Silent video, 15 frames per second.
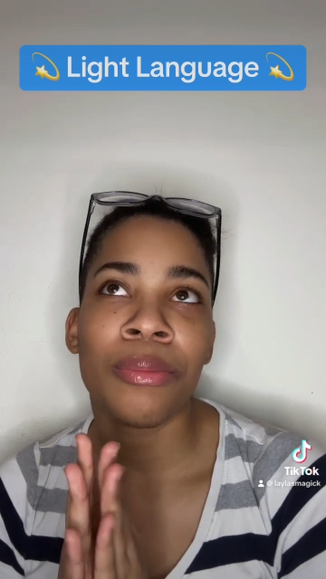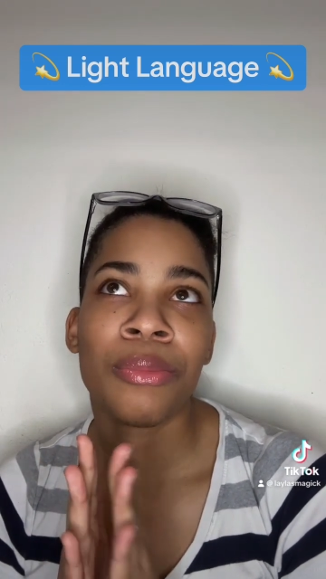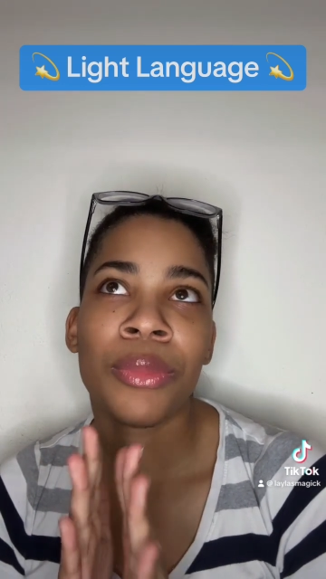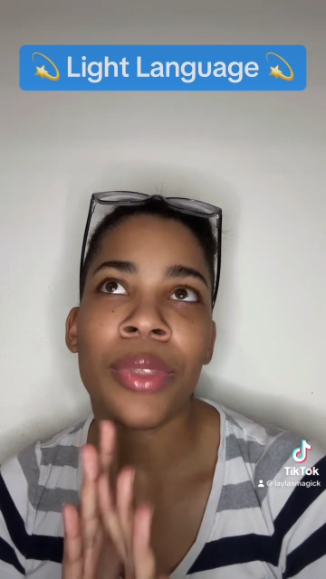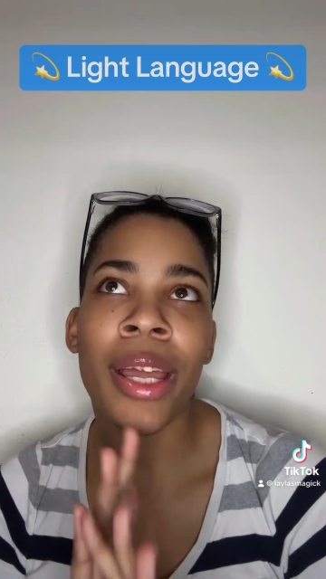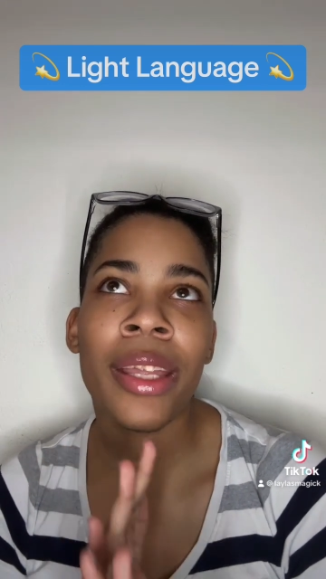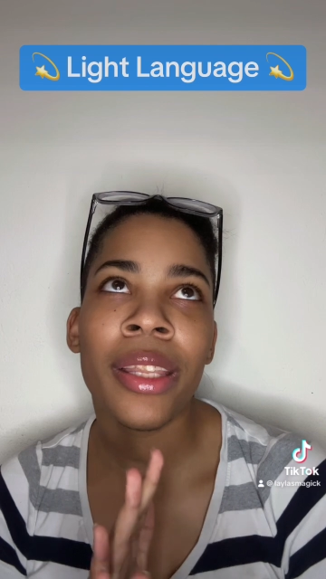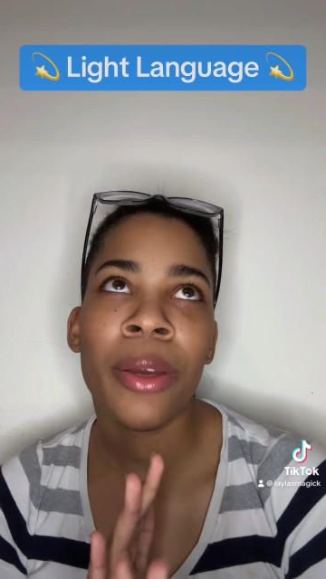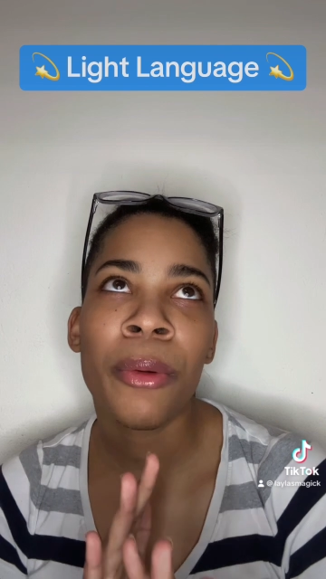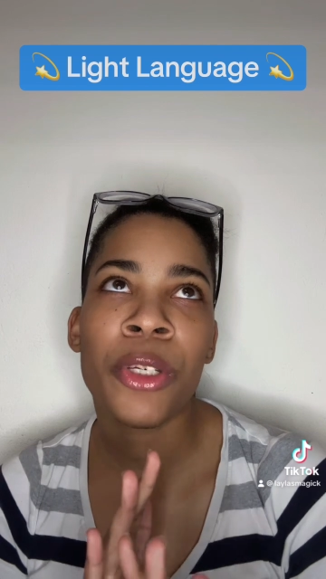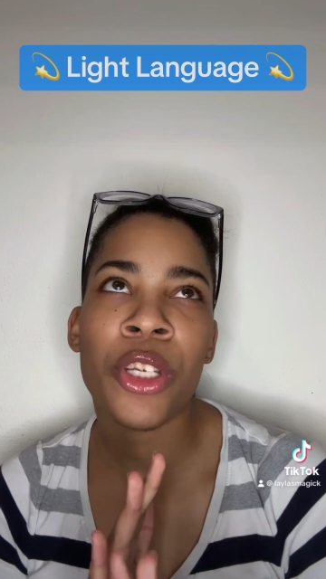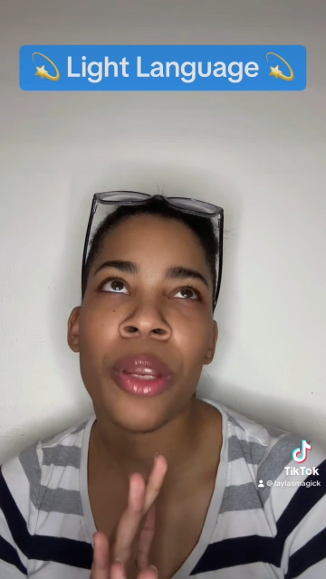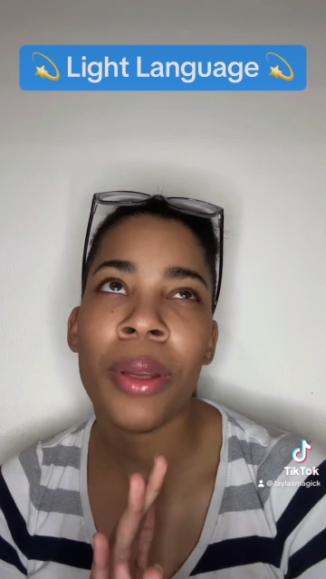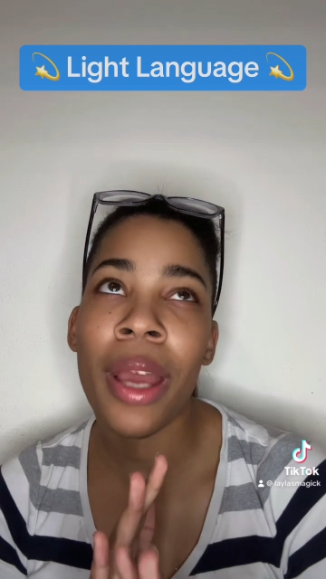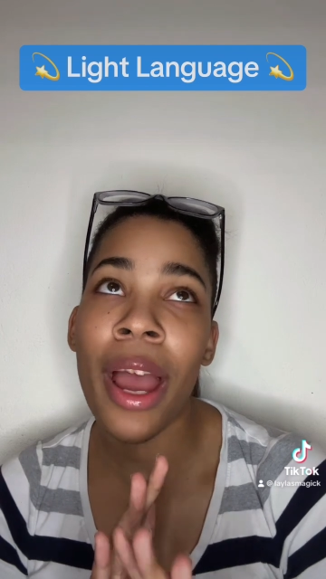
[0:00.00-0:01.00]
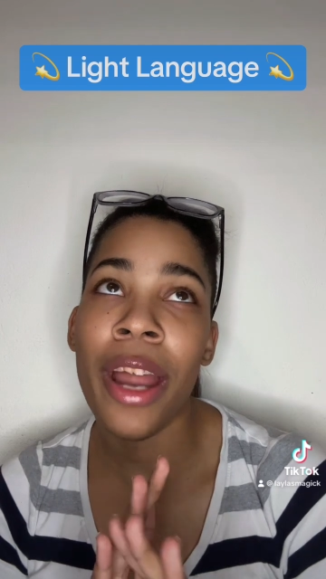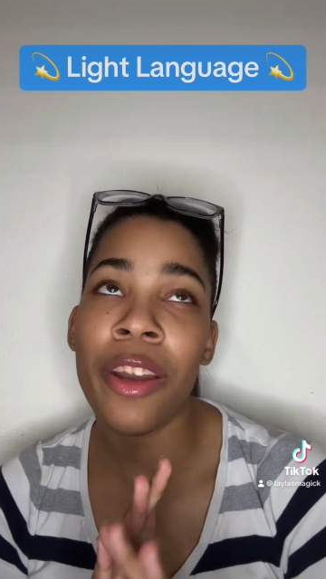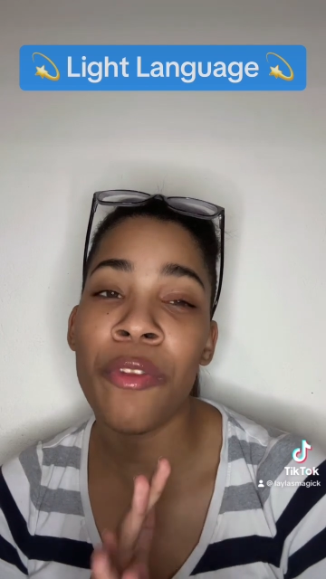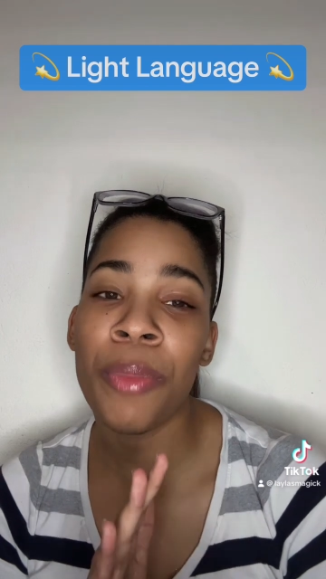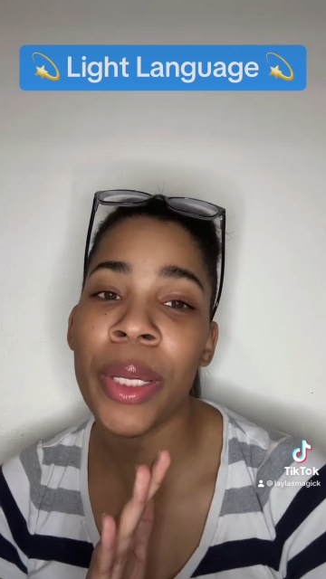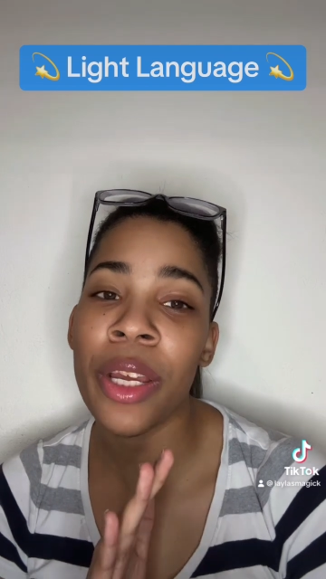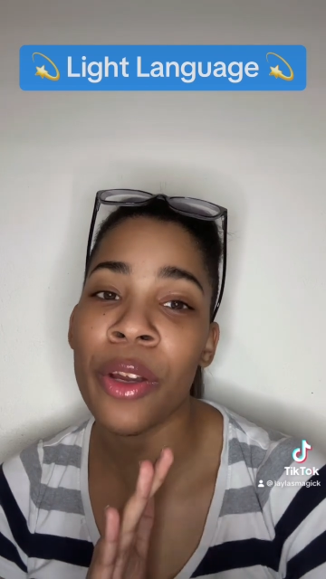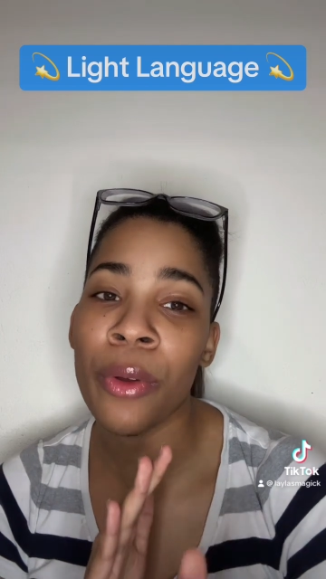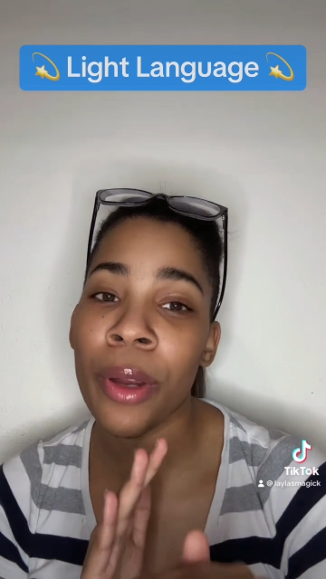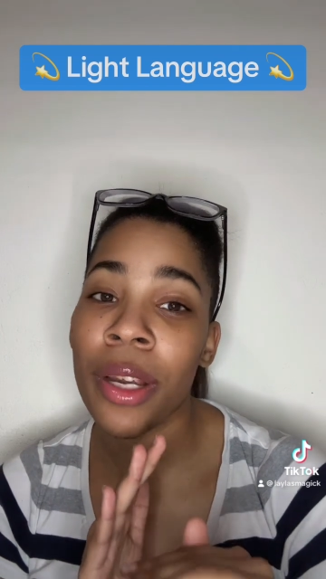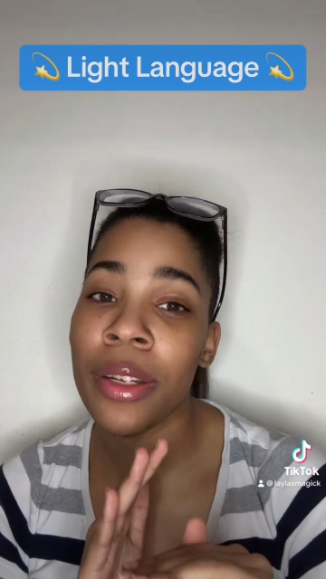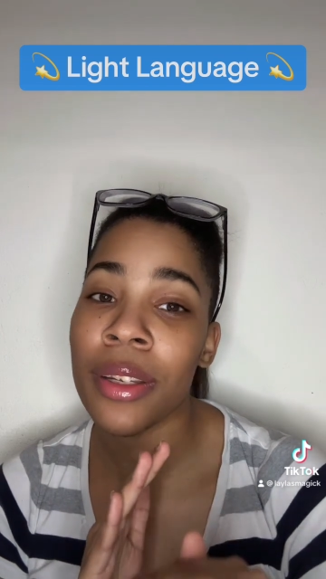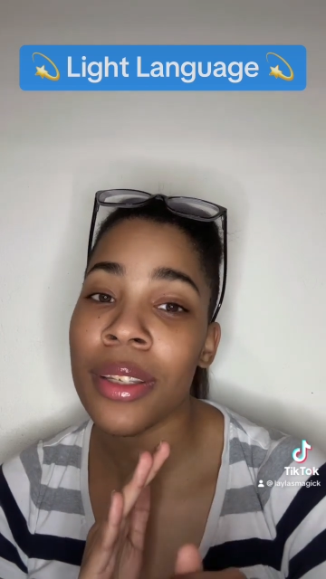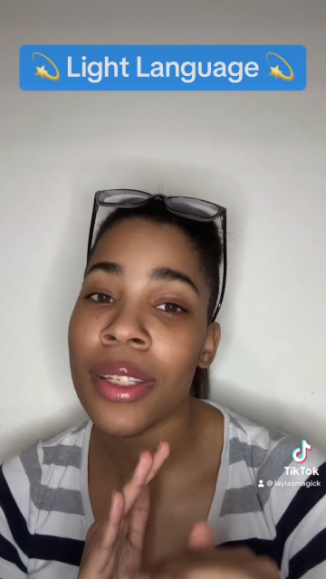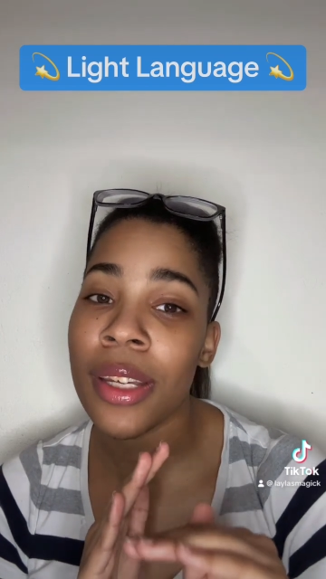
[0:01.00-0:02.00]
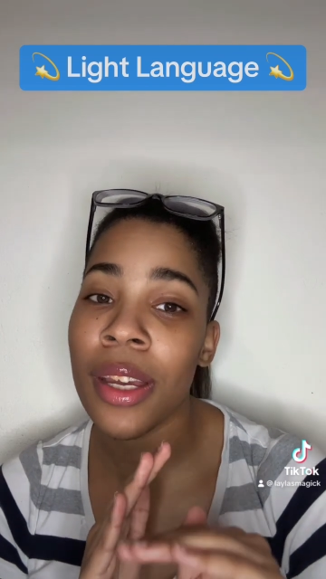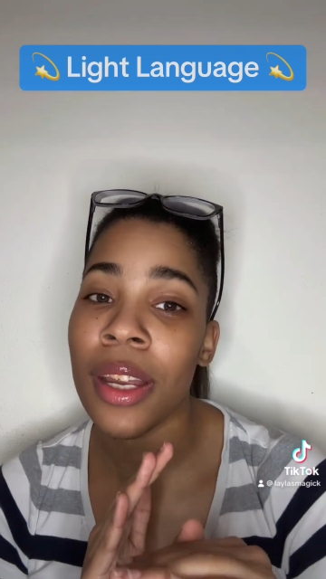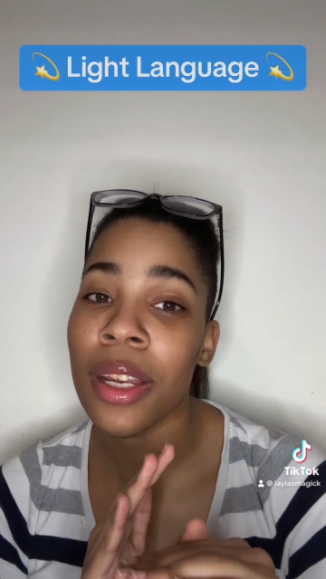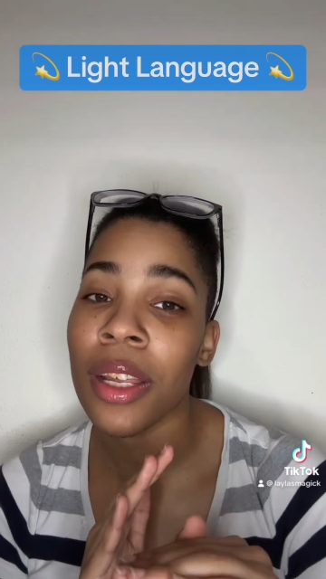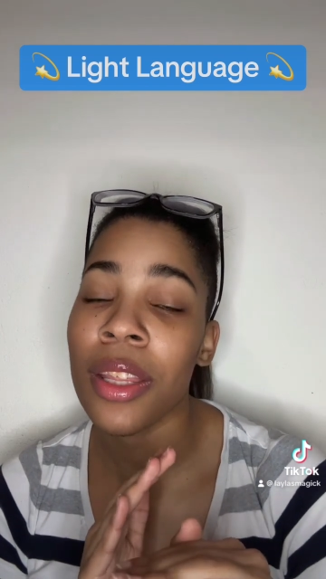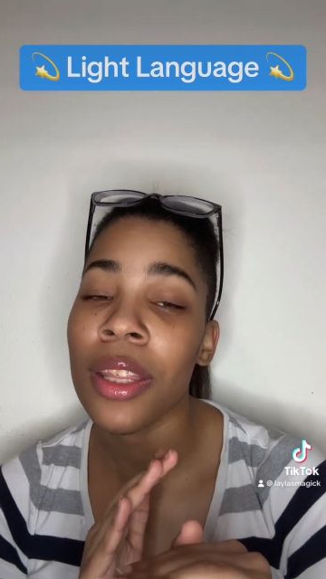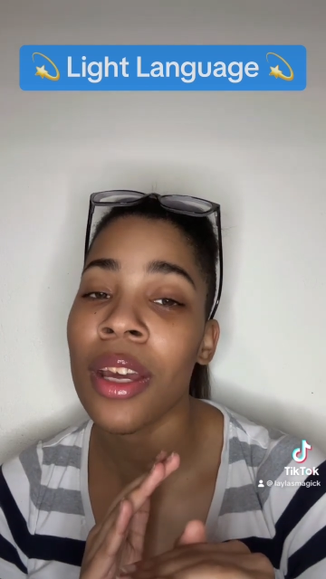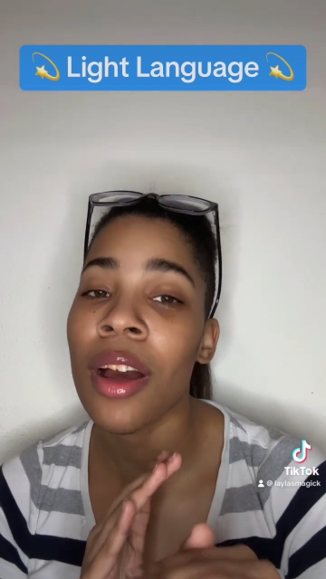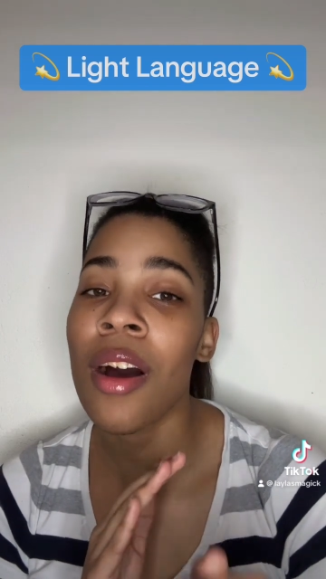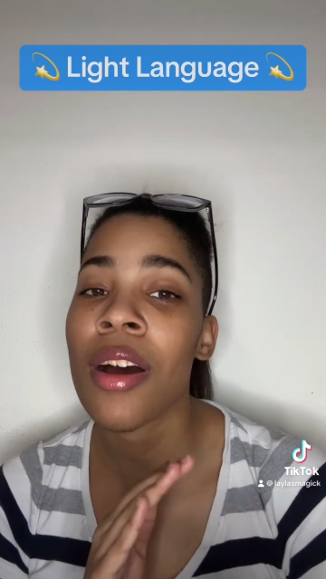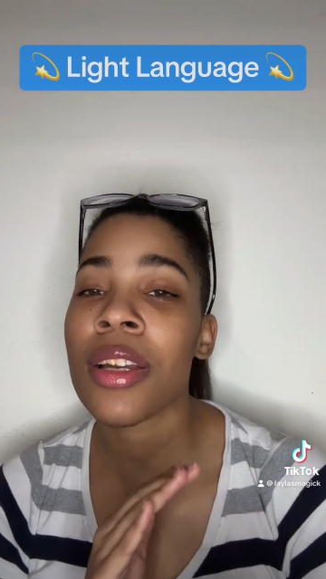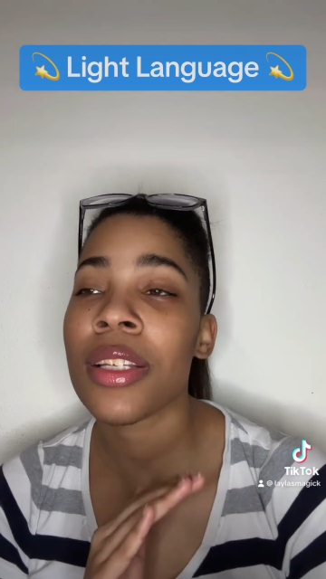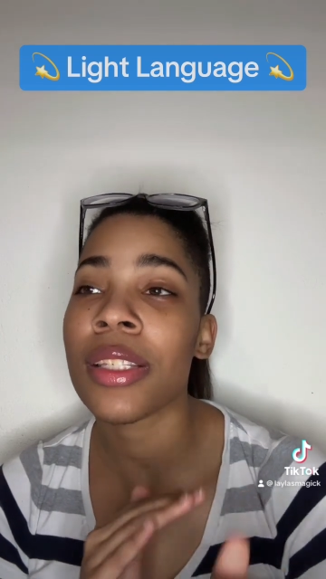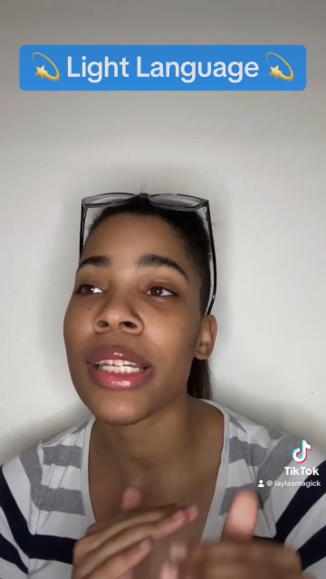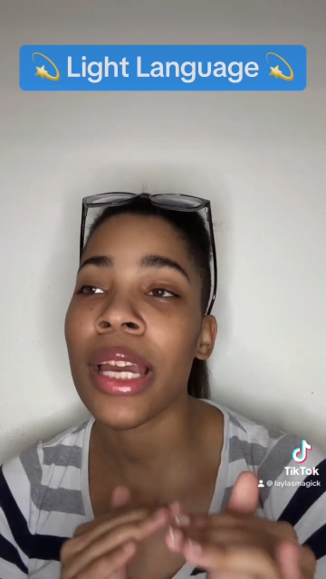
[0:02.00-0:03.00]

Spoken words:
light language can kind of be ingrained into anything, honestly.